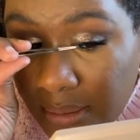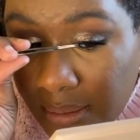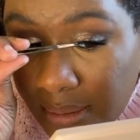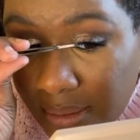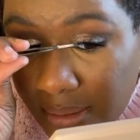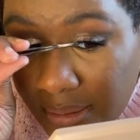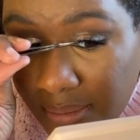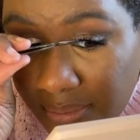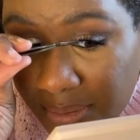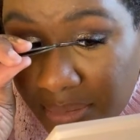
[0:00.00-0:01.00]
Oh,
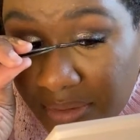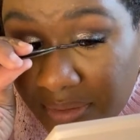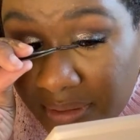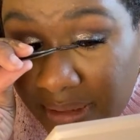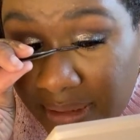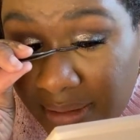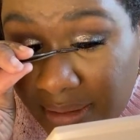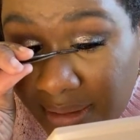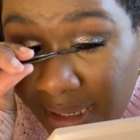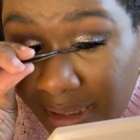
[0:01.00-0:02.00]
what a pretty
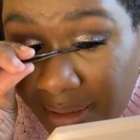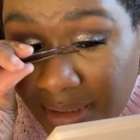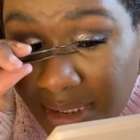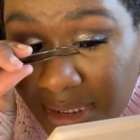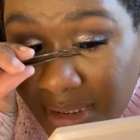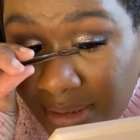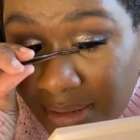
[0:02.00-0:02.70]
lash.